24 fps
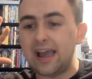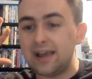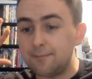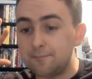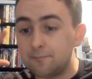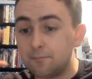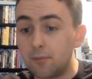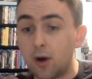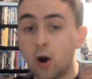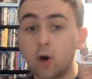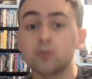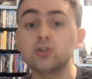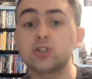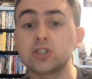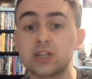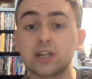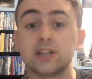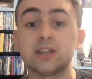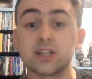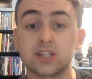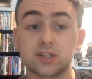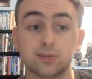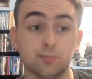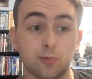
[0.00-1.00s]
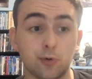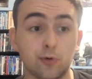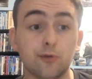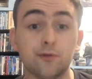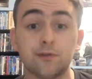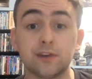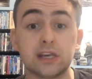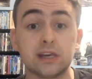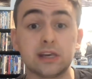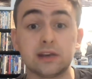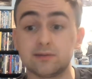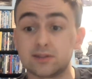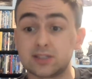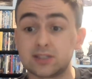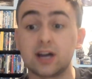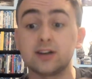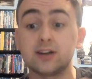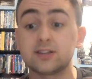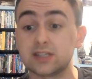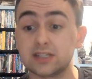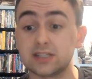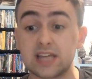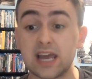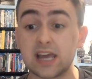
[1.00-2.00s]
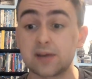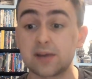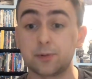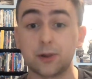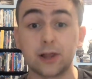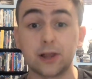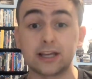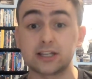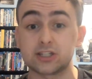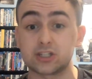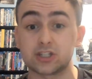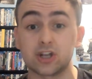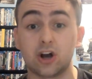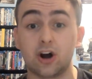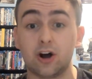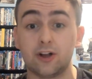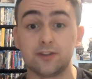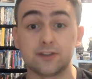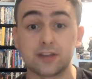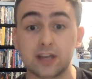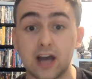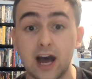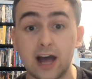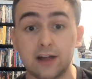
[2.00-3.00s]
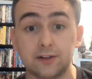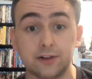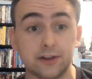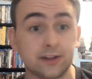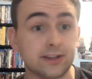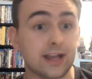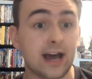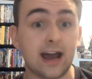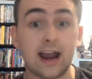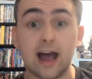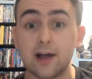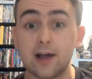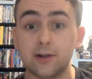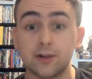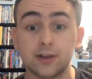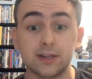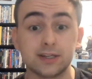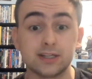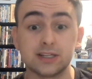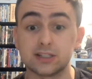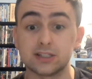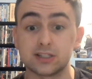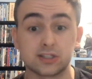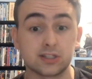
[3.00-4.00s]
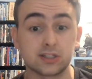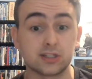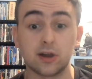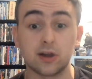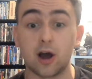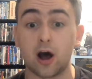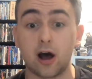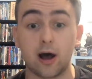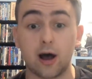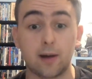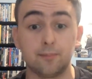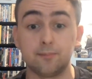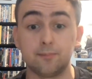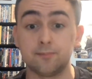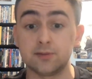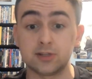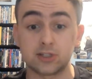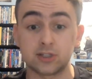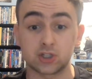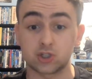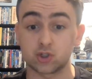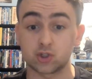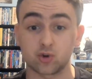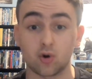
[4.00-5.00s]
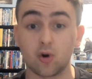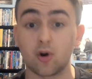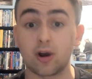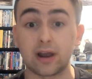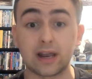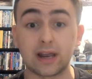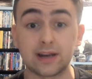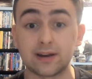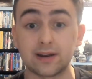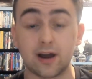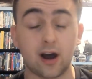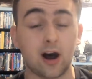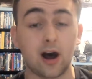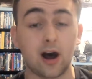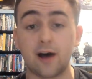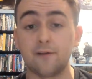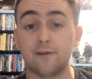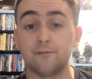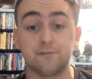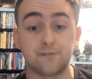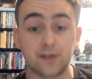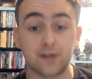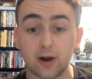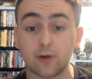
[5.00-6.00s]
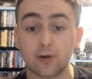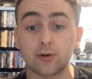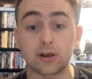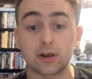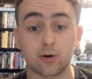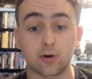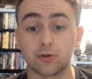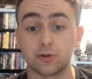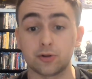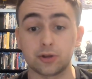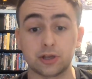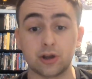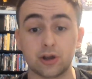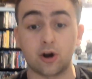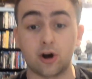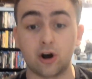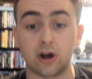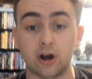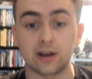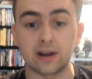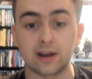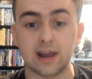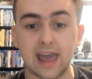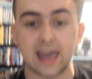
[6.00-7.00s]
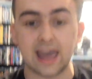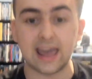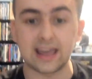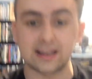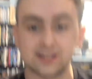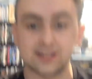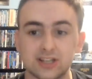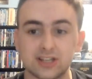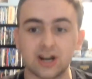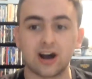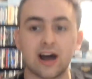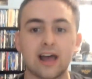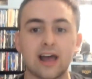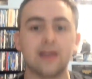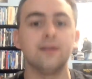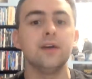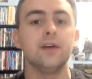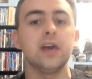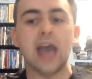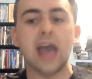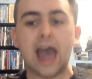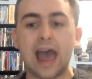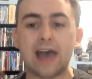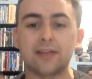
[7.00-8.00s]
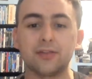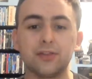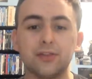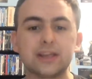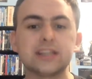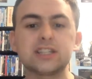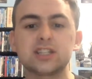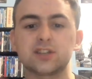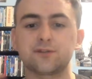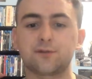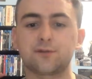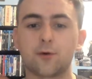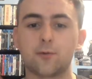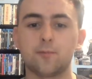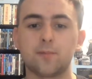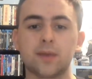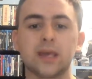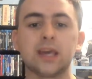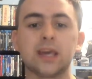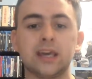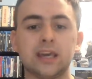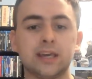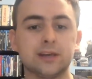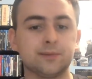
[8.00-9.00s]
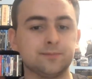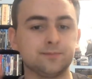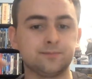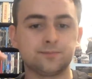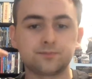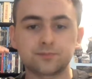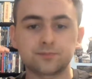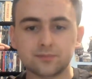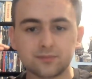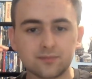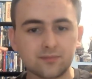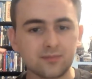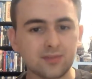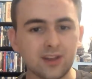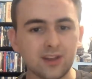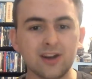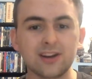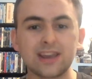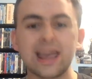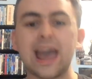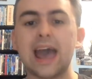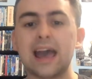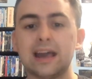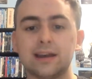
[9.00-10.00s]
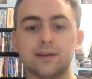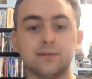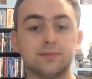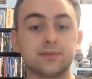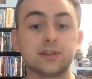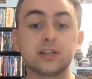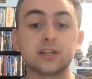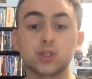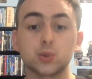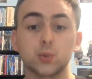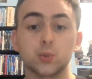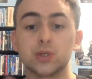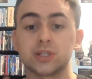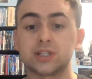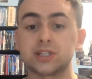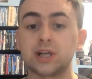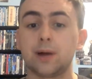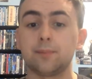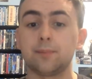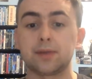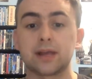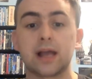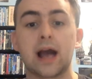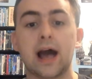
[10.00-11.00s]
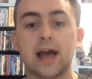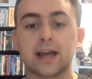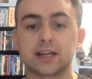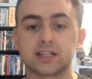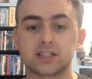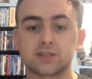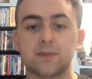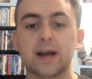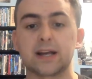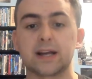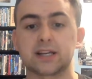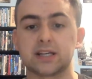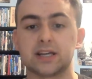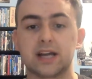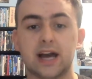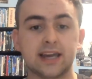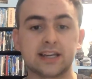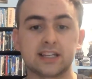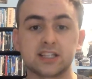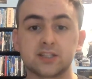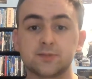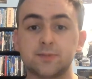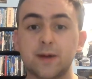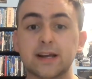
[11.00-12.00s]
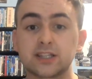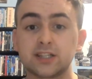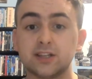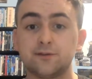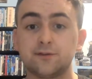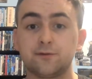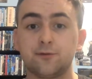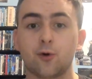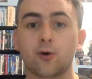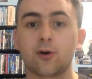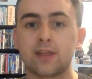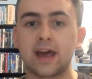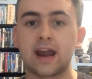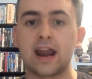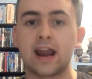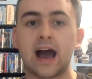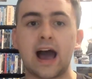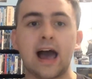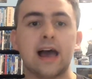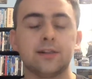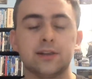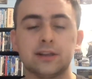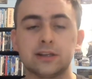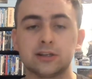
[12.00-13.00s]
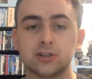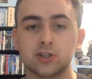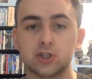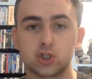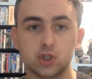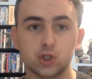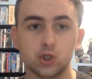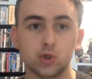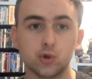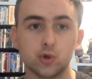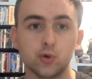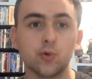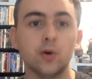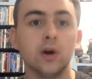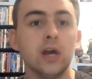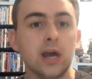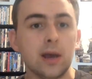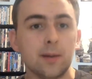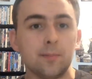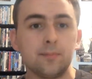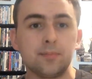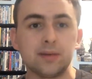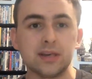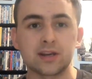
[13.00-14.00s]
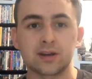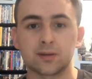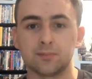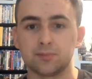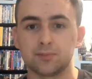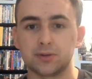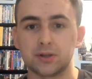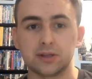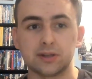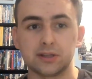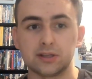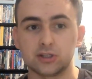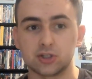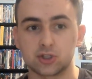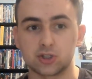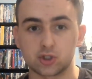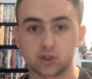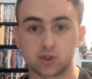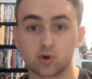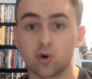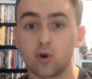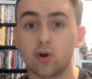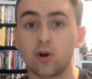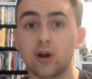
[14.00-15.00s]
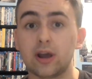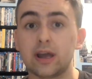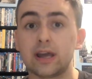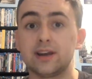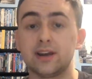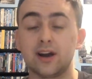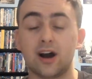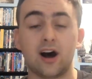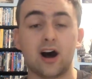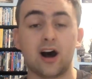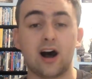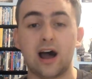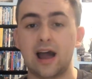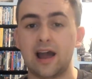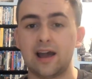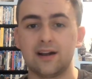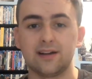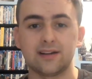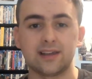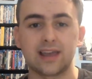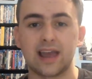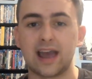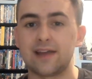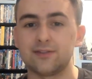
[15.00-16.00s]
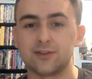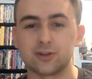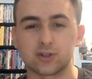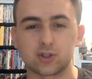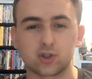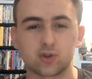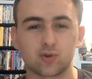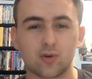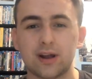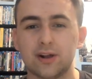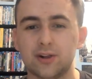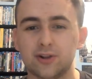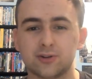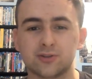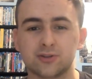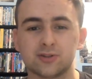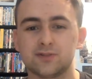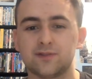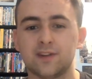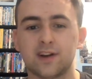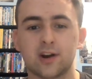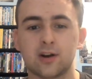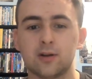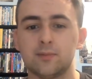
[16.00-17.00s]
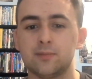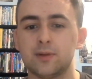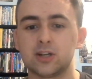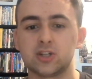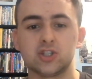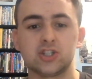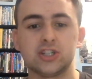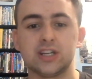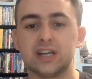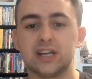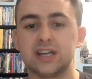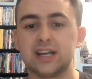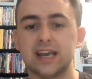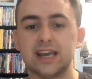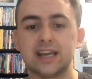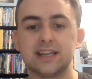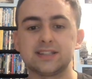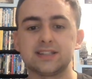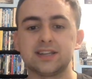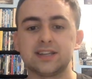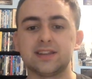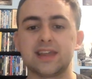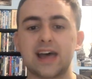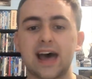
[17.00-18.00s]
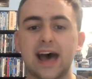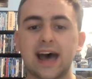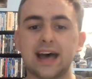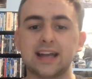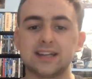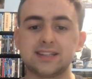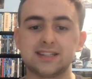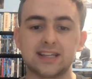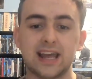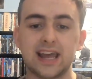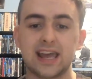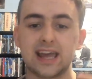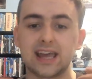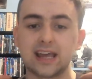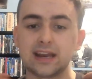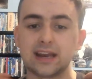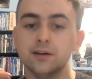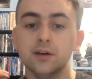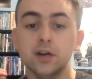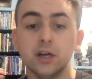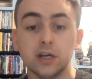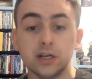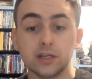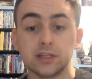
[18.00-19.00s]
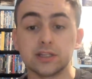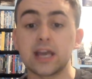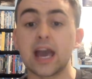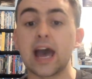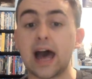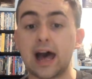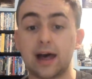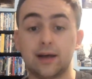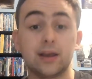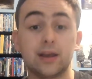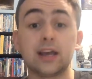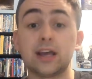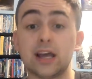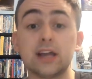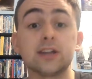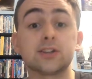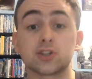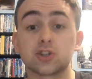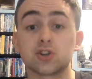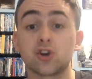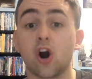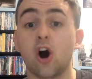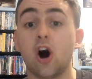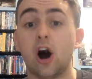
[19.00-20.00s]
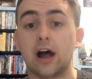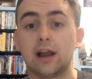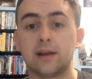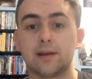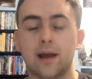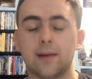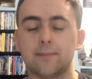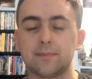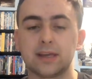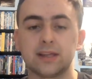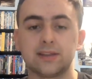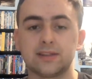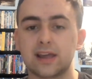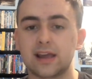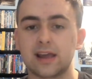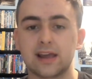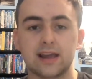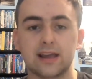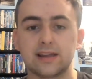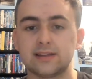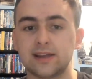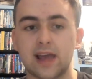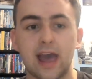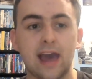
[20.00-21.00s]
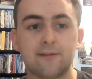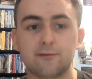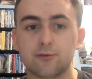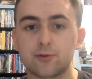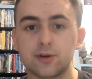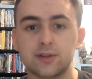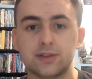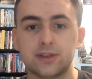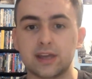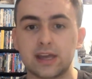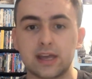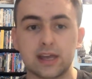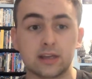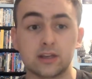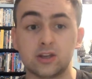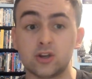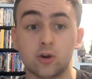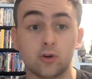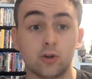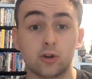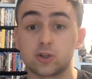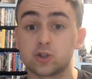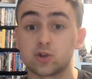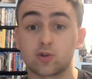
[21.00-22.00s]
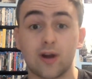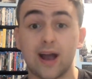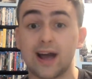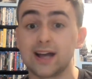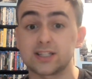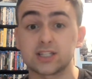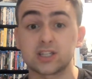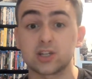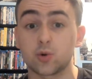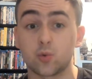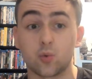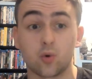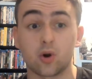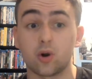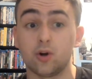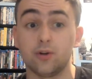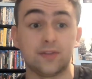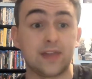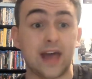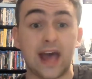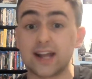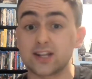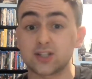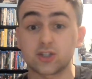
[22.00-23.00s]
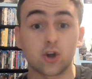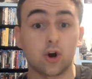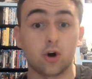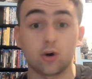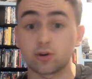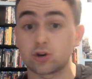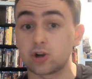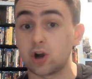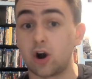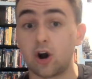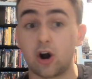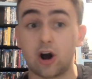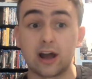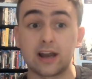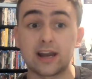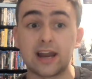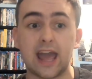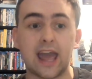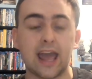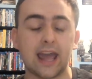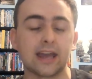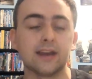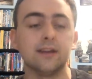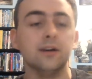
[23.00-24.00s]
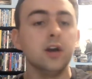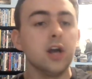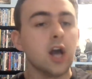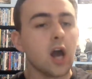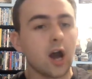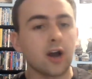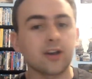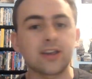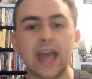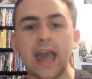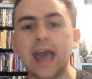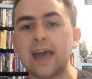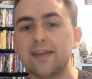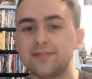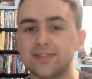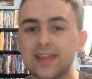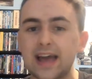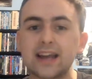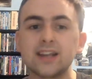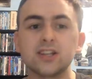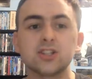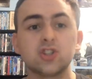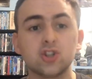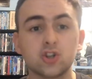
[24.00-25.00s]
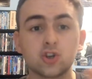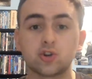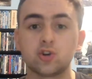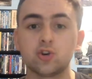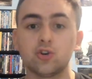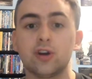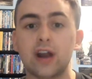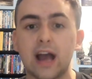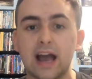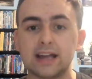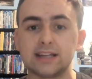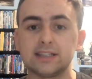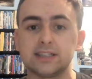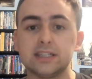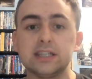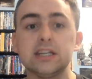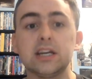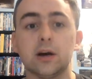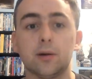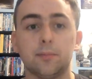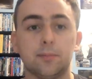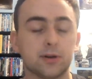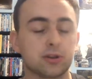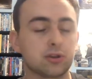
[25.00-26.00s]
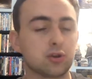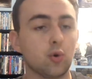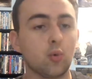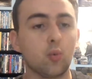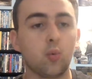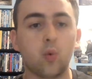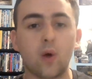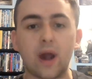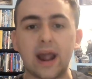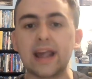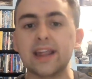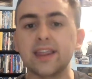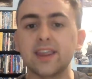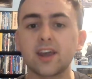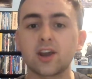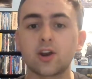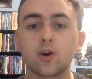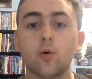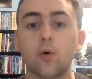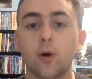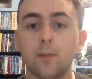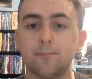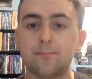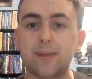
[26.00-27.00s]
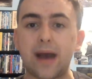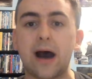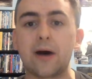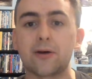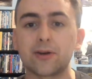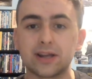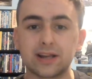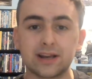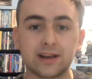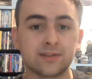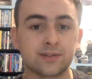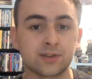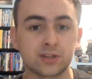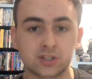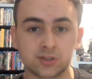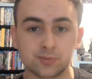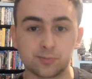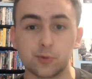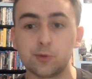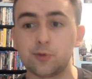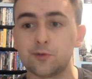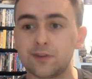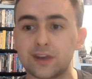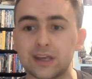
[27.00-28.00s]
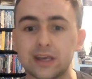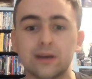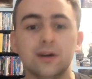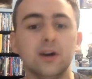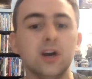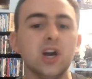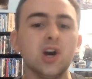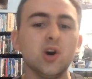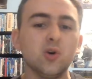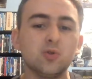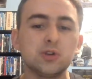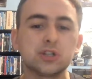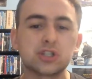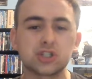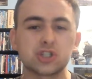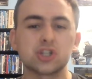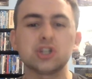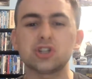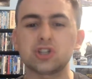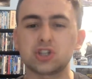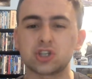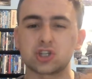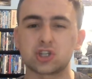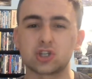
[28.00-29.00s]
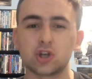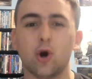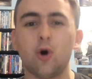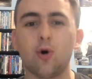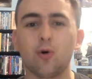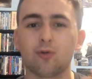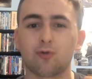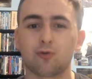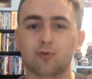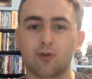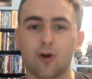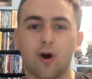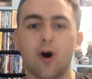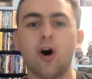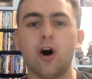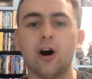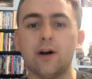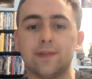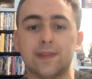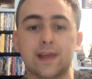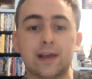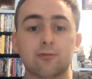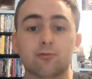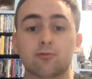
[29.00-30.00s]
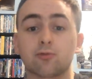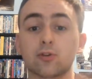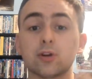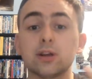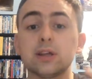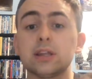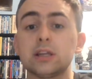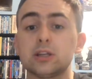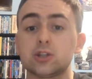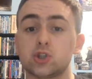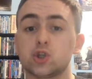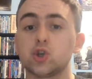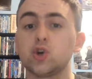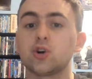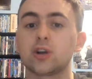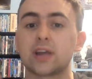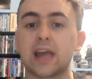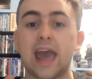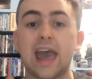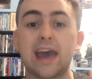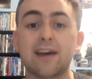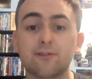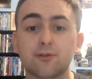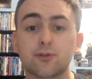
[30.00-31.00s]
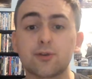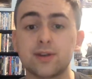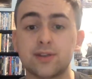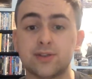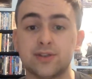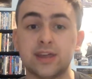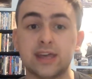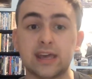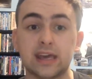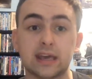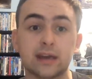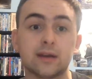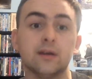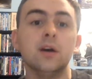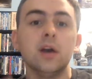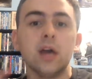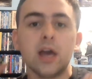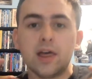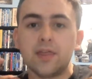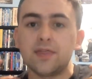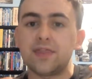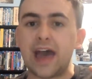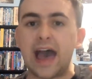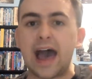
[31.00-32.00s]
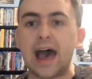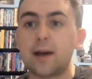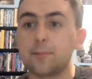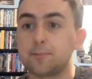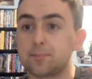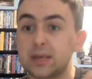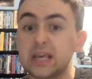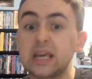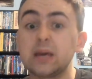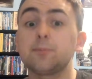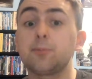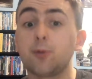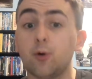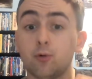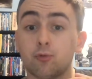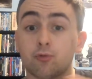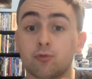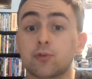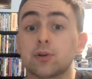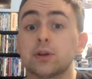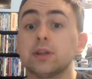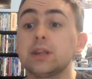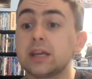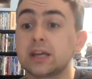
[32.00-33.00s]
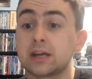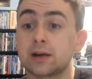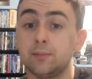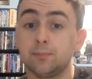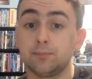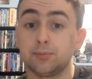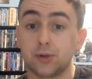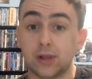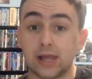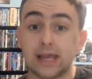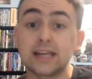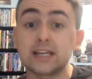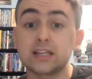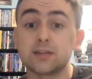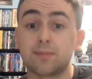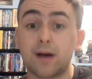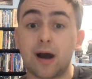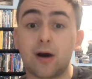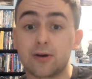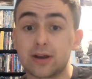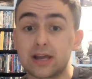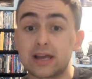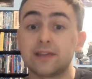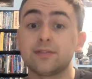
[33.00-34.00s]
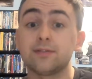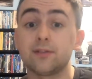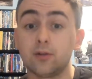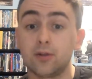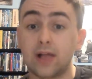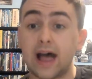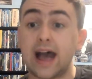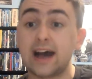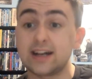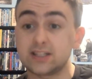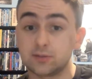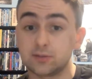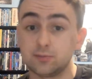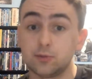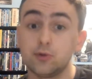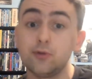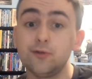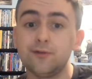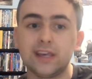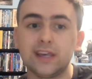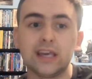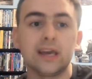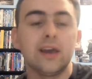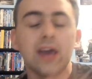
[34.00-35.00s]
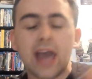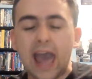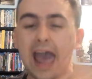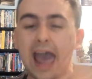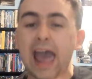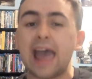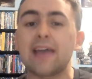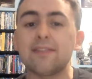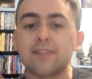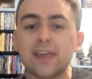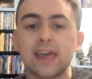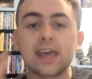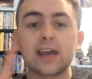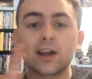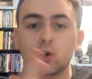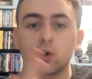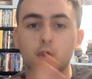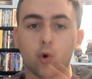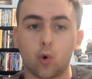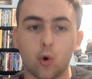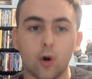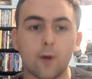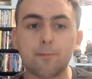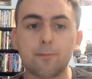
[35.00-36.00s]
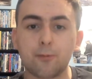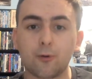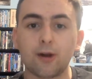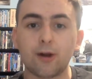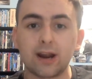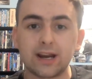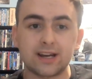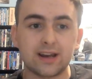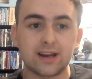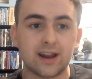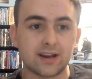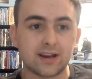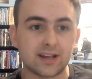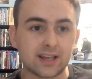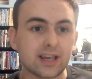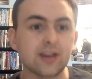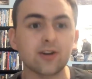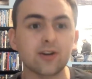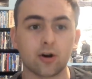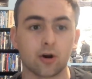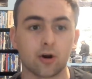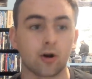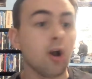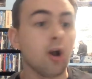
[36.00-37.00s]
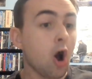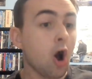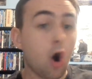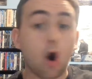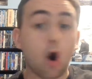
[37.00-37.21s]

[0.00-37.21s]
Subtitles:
Most of this movie doesn't take place on the island. That island is destroyed very early on, and at least for me, again, this was something I expected. I expected for that island to be completely destroyed. Again, the trailers very much did hint at that, and yeah, it's gone. I mean, everything, you know, the Jurassic World, that's all gone, and again, that is a good idea, but the way they go about it in this movie was just so wrong. They really took everything that people really complained about in the last movie, and they incorporated it here.